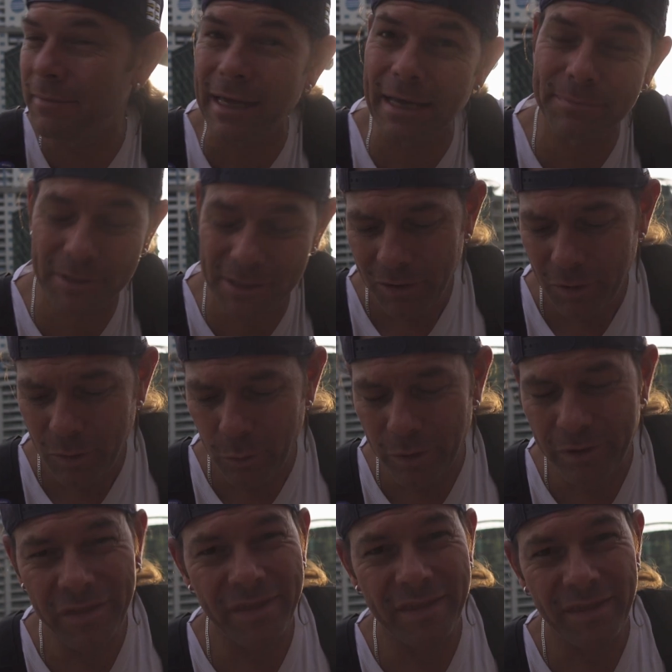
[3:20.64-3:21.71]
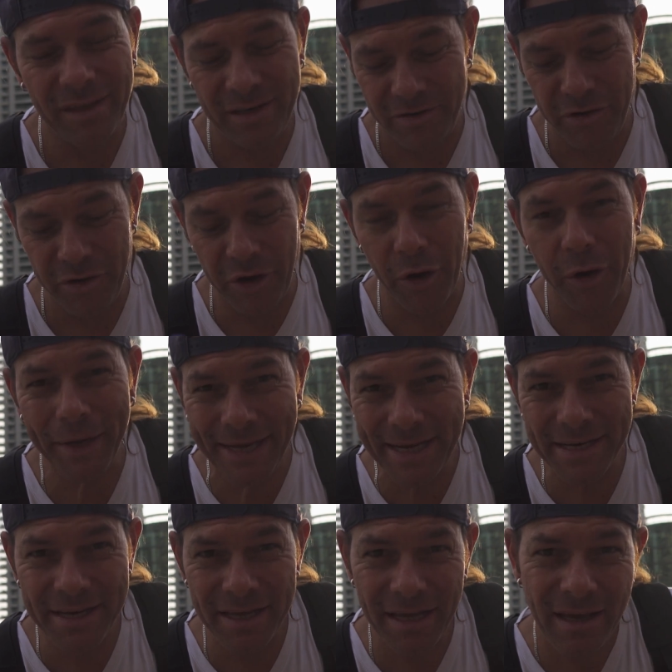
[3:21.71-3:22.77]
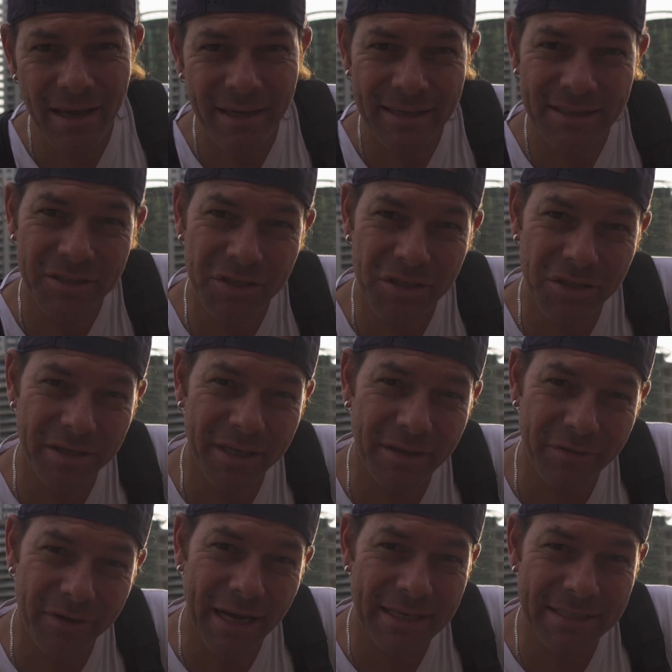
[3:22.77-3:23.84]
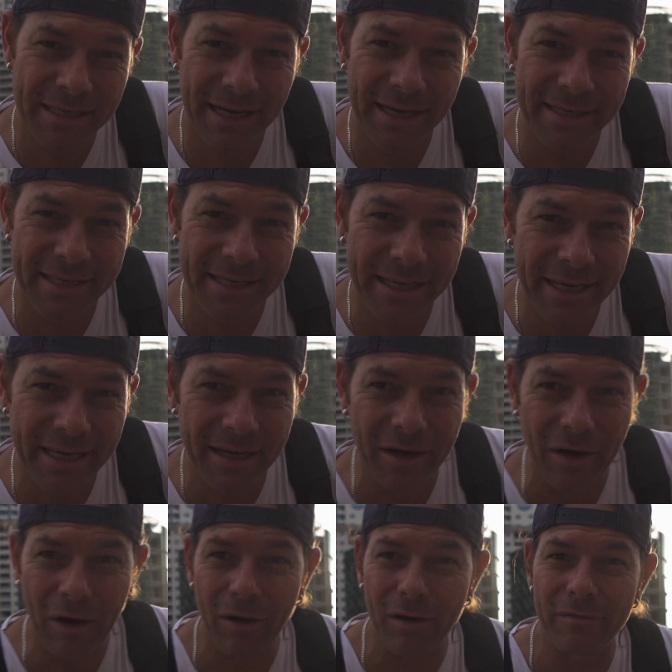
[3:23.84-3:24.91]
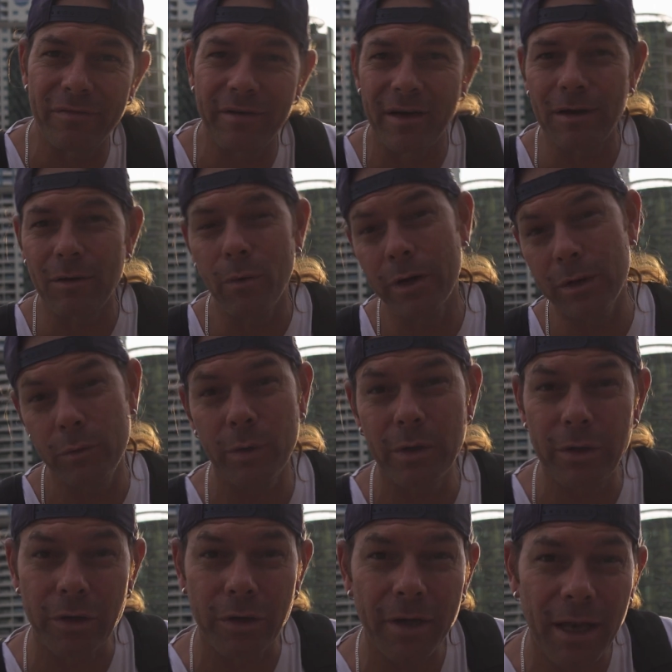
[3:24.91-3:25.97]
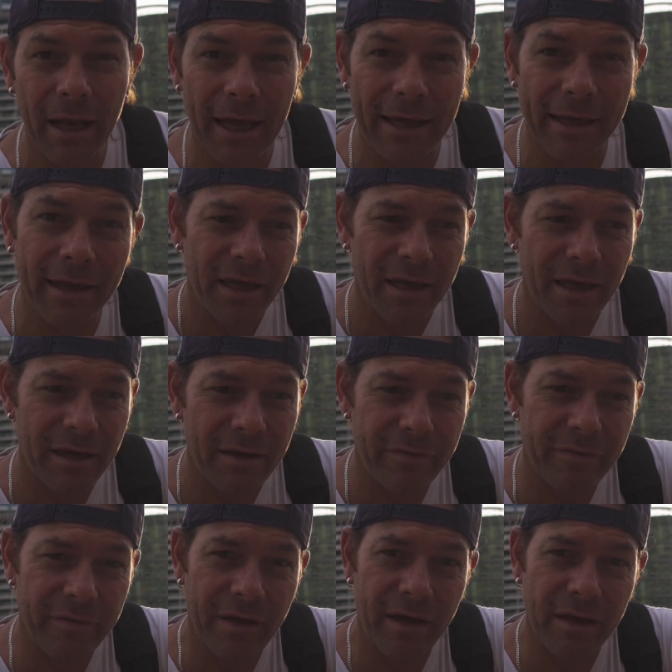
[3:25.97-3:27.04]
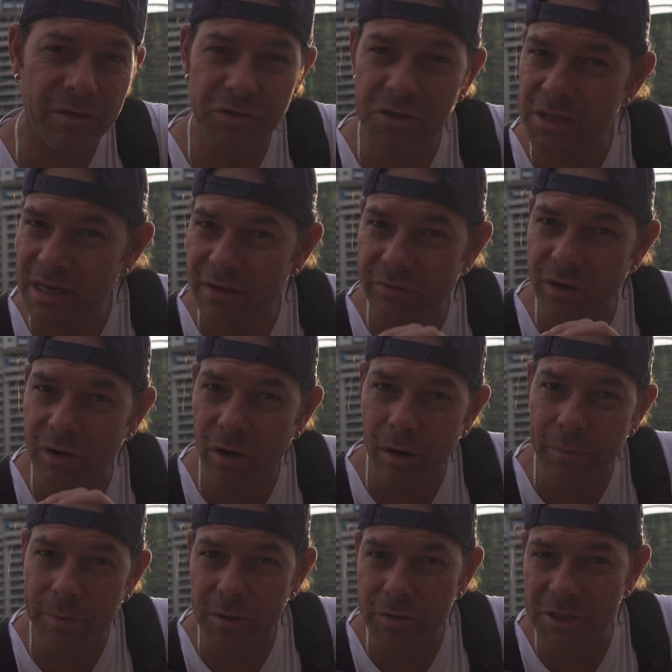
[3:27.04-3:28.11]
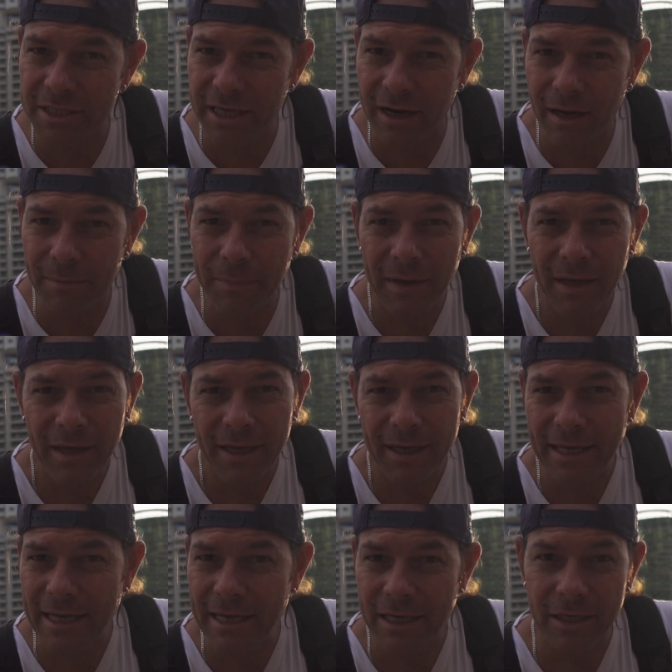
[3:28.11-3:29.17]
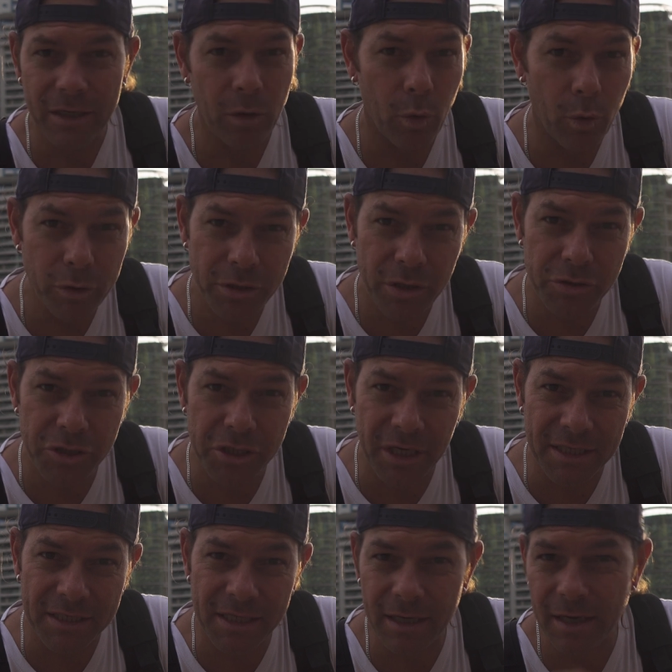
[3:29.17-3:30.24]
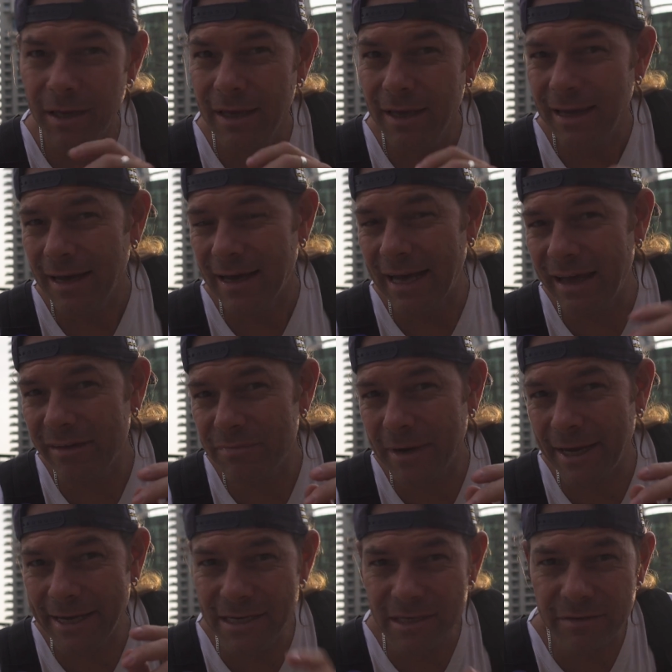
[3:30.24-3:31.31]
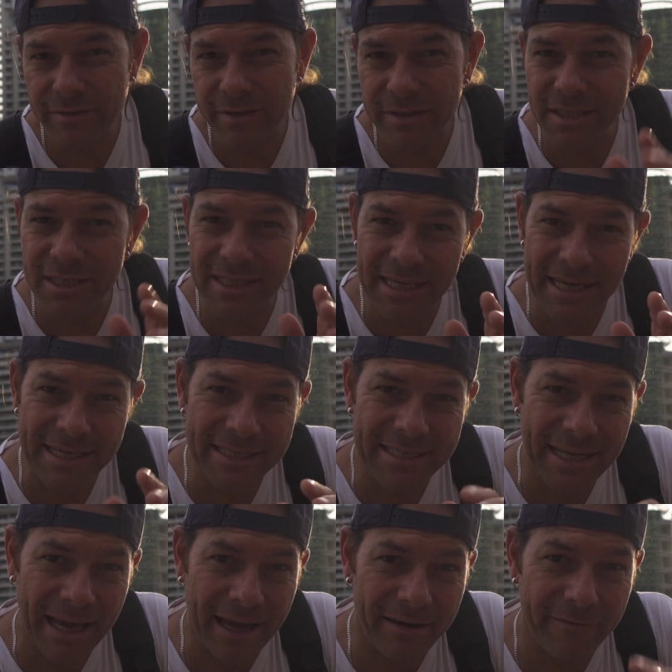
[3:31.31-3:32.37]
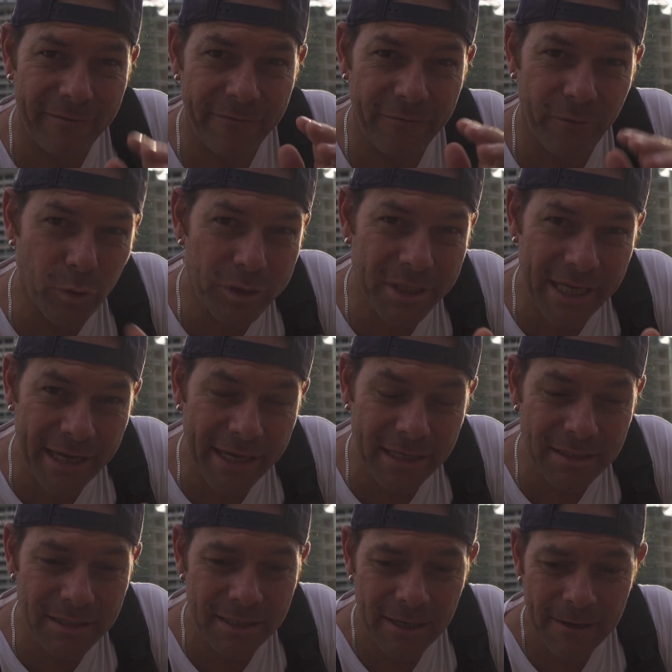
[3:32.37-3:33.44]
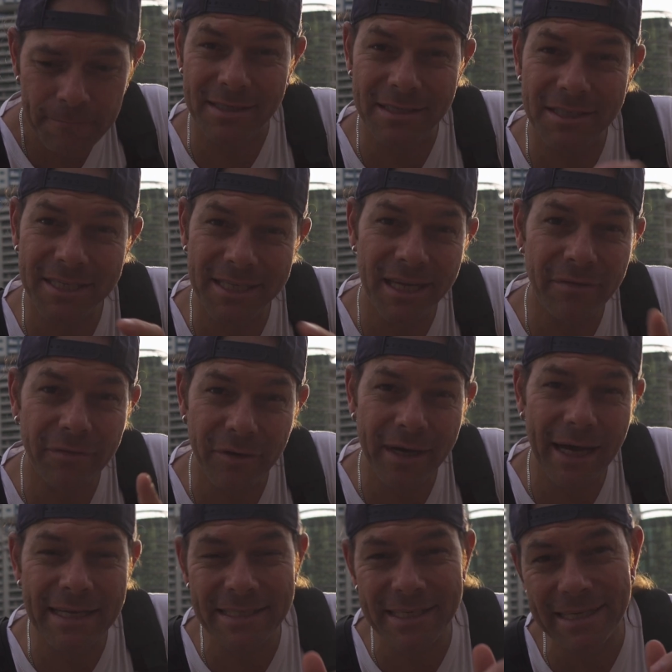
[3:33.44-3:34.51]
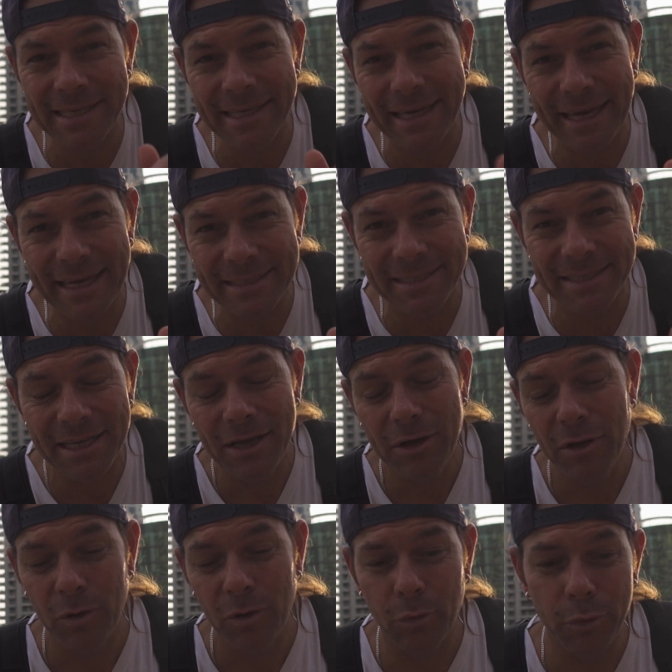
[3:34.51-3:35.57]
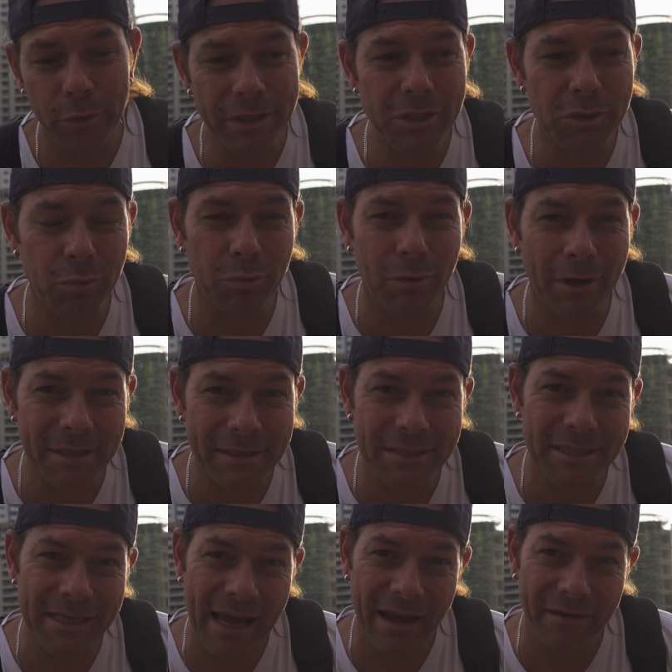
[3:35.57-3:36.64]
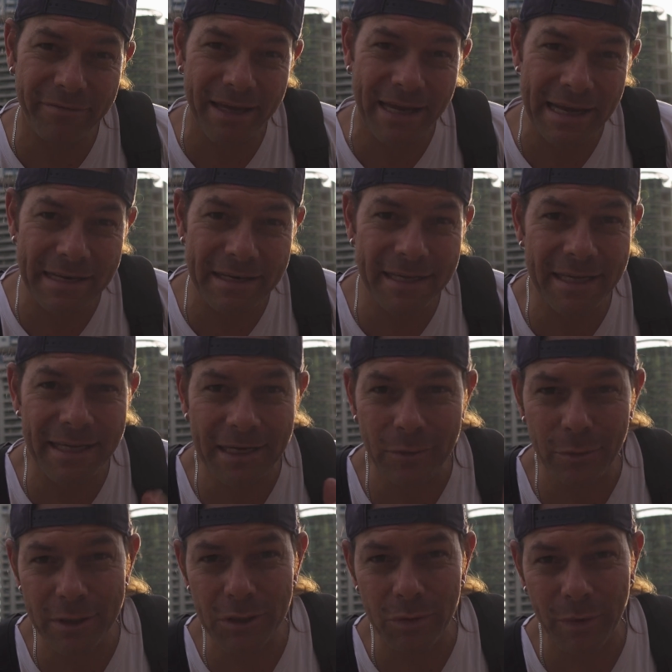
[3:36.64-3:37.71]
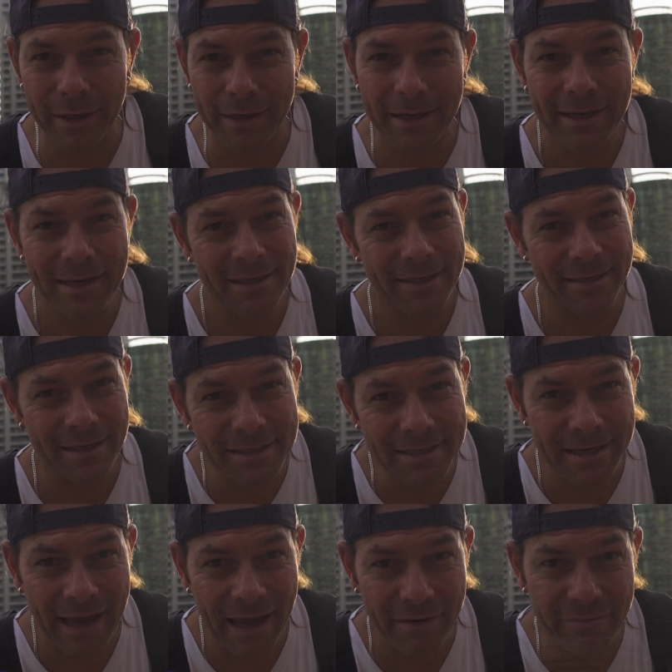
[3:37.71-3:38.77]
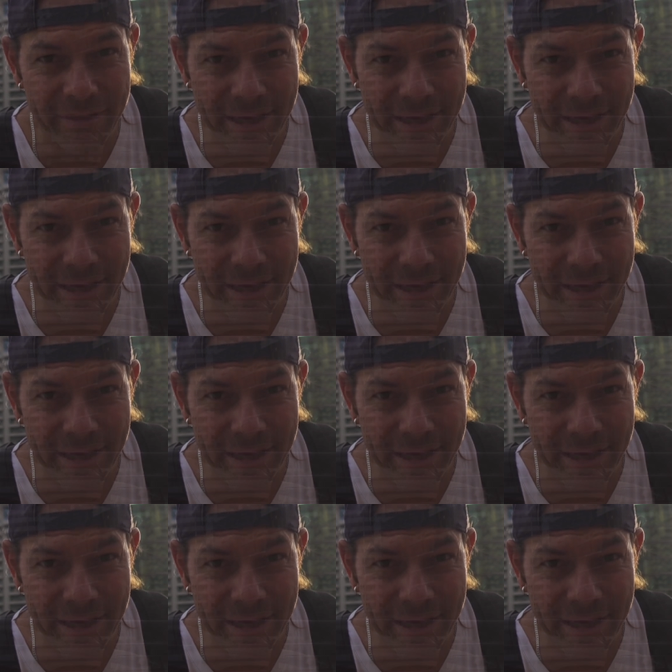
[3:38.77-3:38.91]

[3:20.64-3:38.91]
lapse with no ND, just to give you guys an idea of what it will look like if you just have the GoPro set up in auto shutter. I have my intervals set at 4 seconds, and then see if you guys can guess which ones have the ND and which one doesn't have